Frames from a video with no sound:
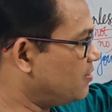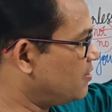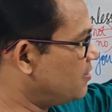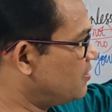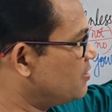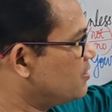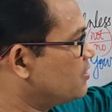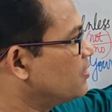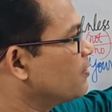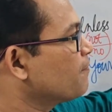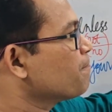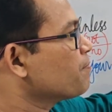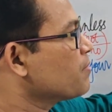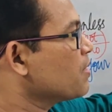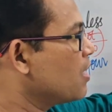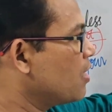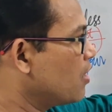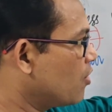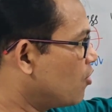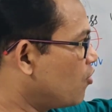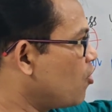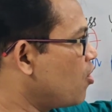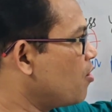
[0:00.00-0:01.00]
hard,
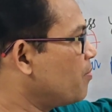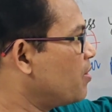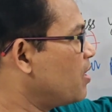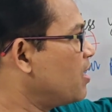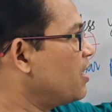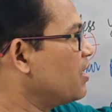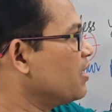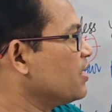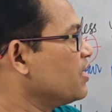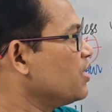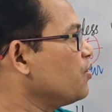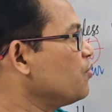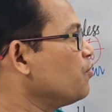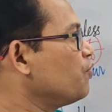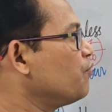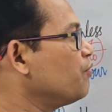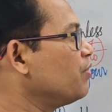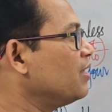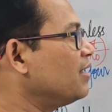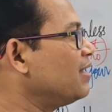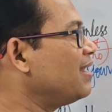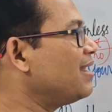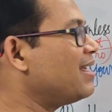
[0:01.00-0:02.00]
comma, you
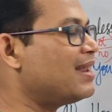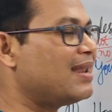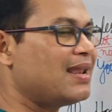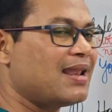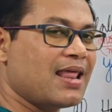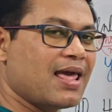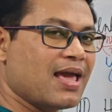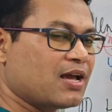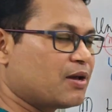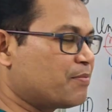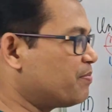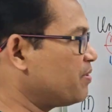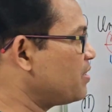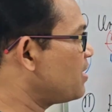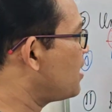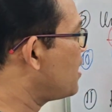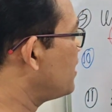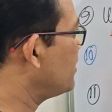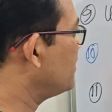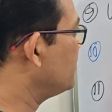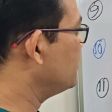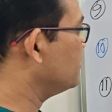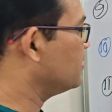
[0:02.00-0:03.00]
will lag
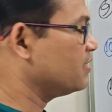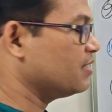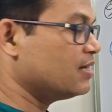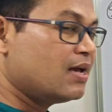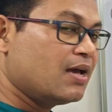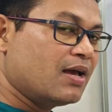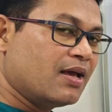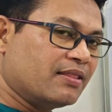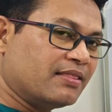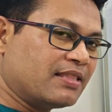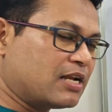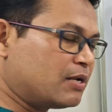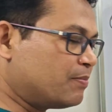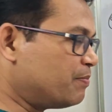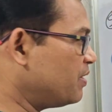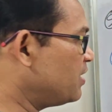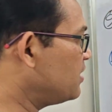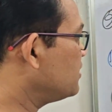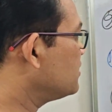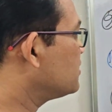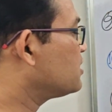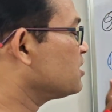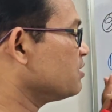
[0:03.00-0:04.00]
behind. That
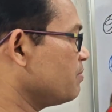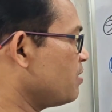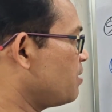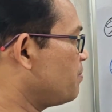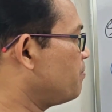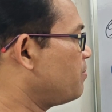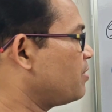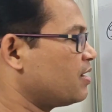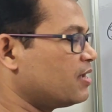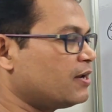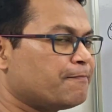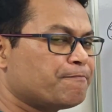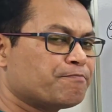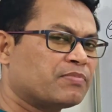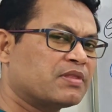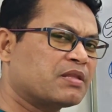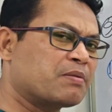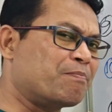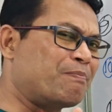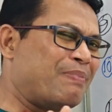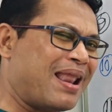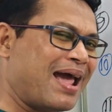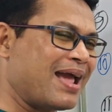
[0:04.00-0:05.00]
means remember
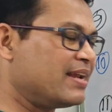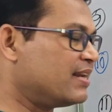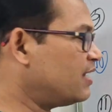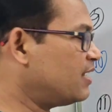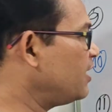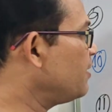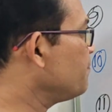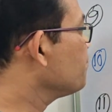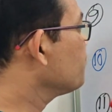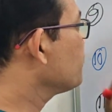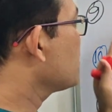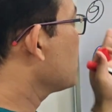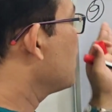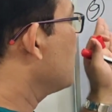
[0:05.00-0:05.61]
blindly